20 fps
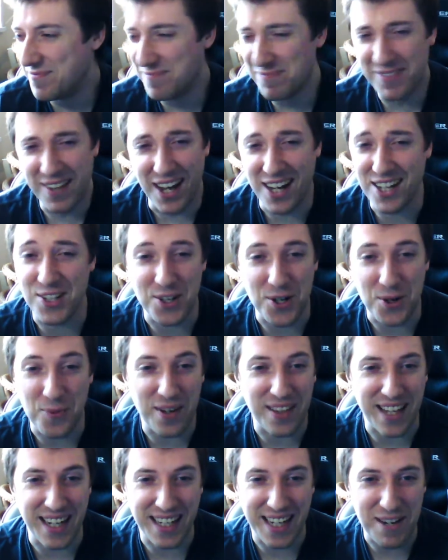I don't know where
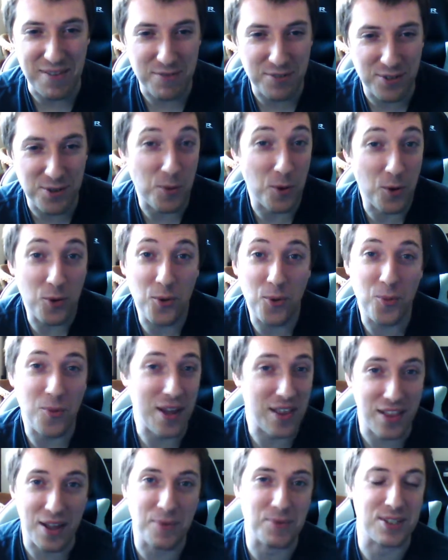that came from or where
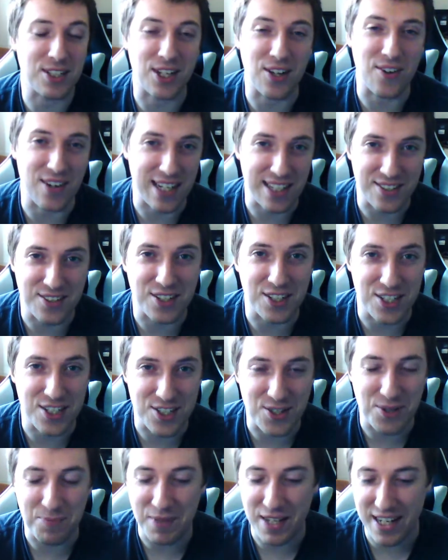that was going, so I'm going to
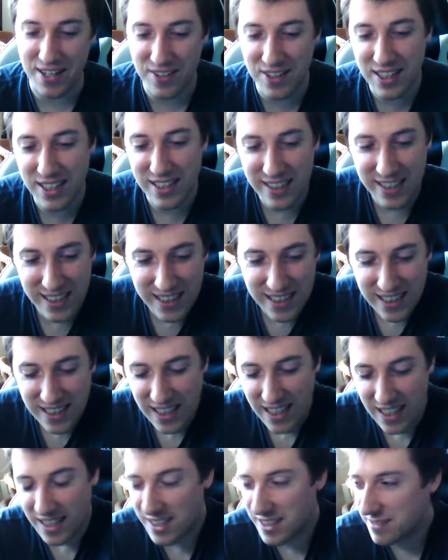stop now.
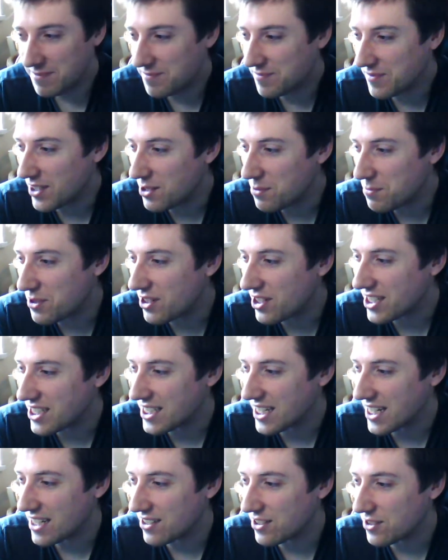I hope you guys
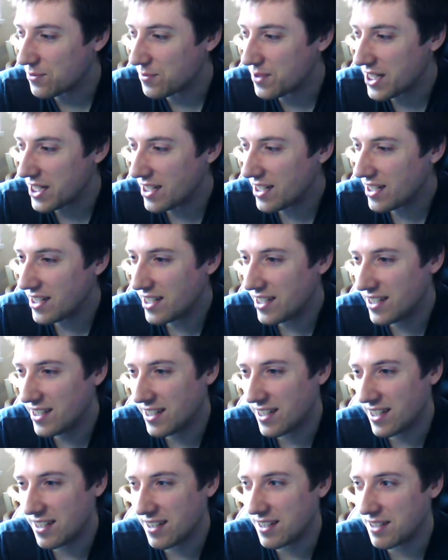had a good week.
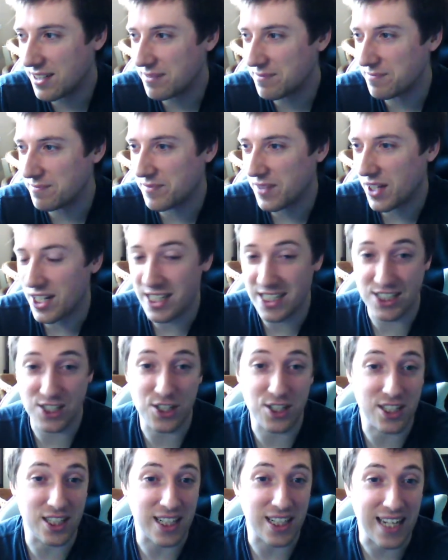I
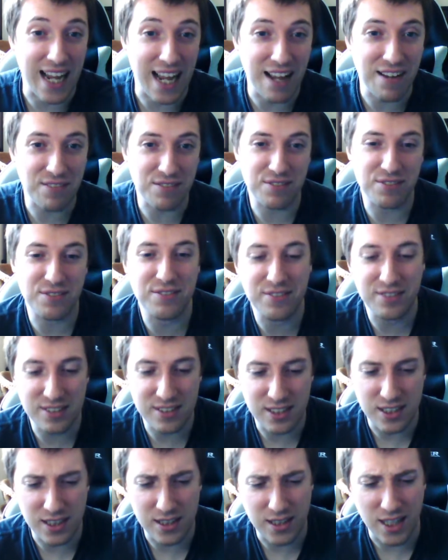certainly have,
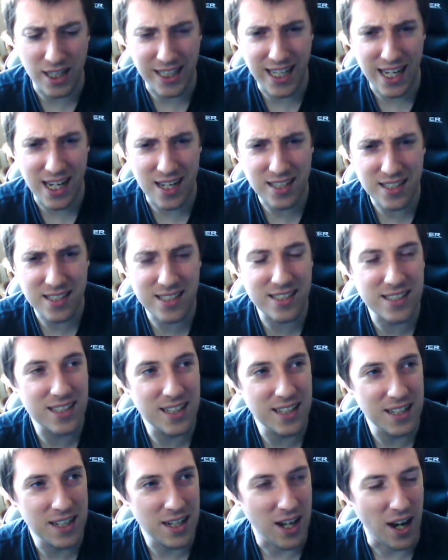I guess.
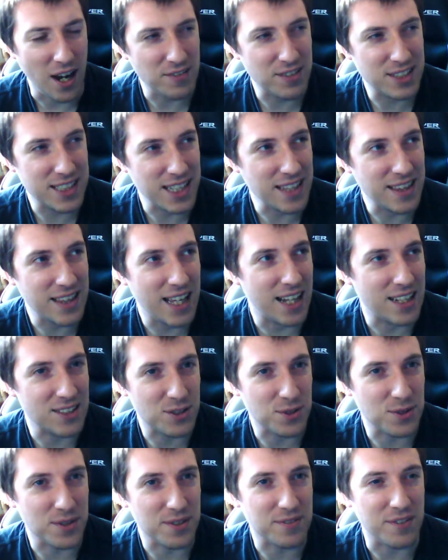I've said that
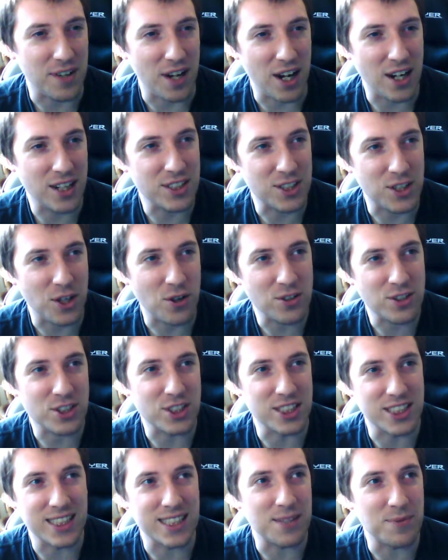sort of
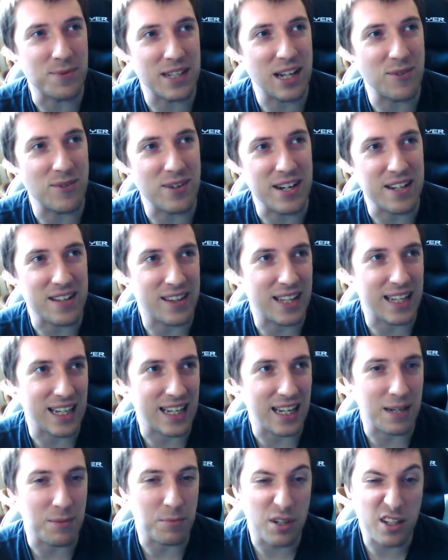unconsciously without really
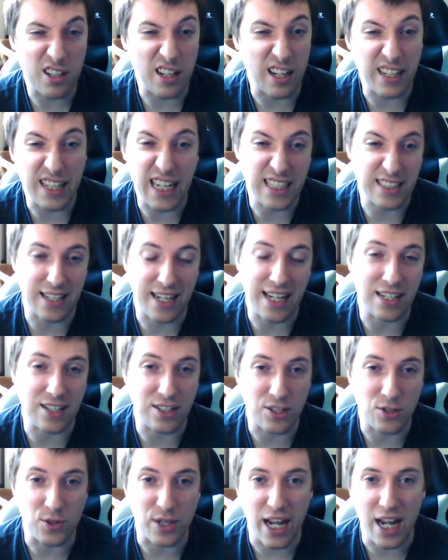thinking, but I guess I had an
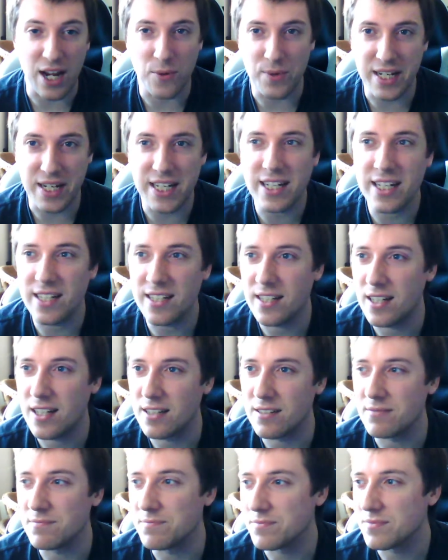okay week.
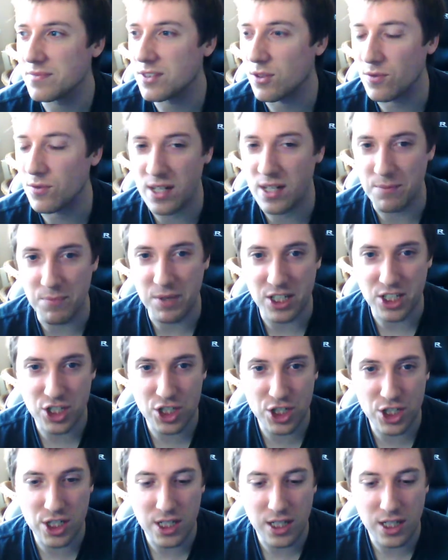Not really much